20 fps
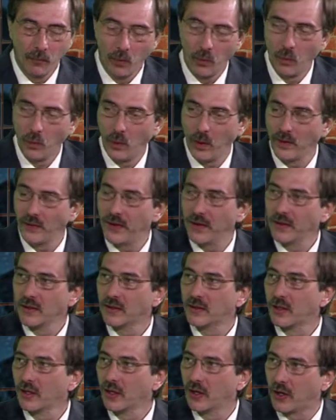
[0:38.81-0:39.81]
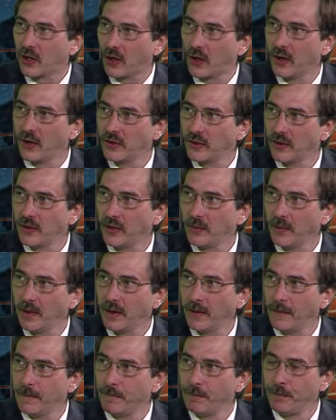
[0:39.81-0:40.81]
One thing that's encouraging to me
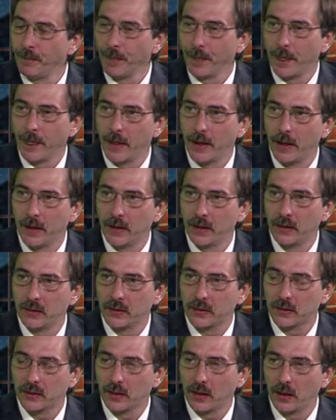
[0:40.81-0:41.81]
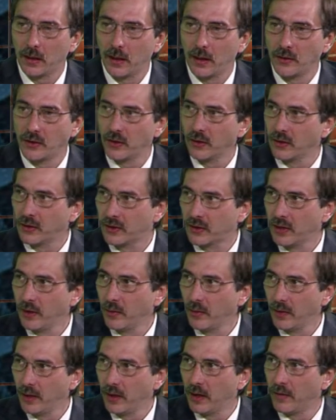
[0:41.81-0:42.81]
is, as you can see
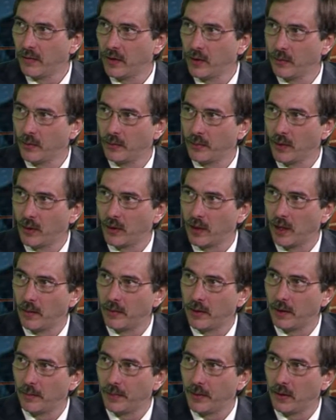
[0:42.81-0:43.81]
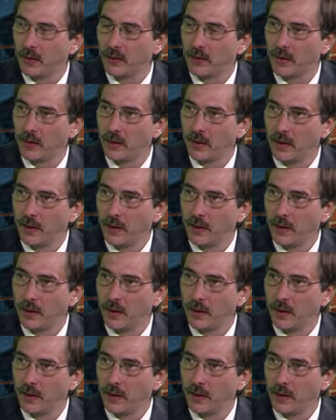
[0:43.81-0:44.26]
with the interview with Bill coming up here, that